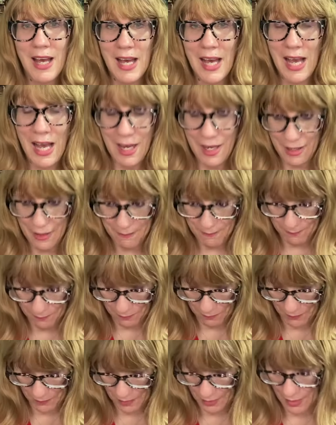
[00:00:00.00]
Um,
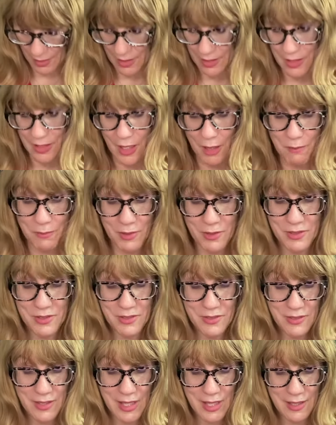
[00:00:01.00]
number
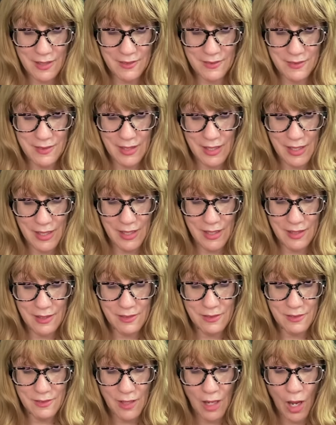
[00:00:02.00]
six
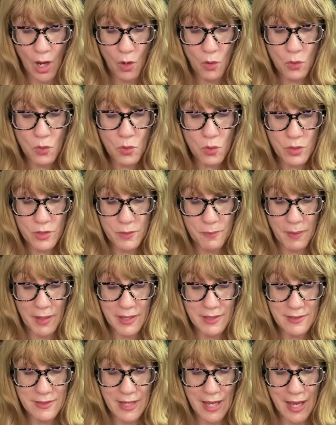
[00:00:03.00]
is, ooh,
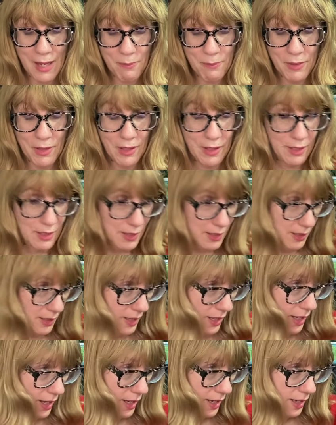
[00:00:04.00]
spiced apple.
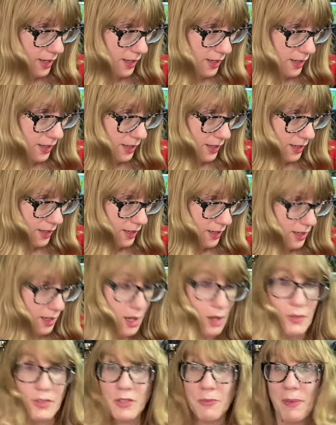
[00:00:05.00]
Oh,
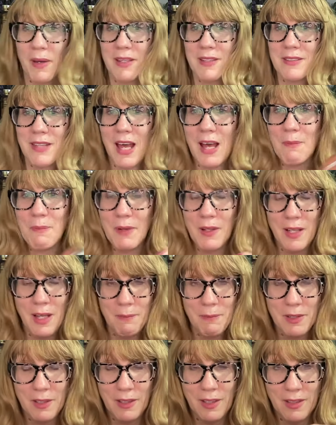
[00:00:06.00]
spiced apple. I'm
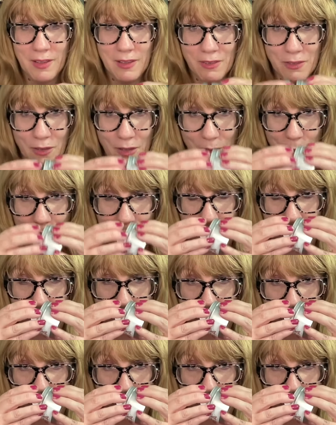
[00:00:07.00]
going to like this one, I bet.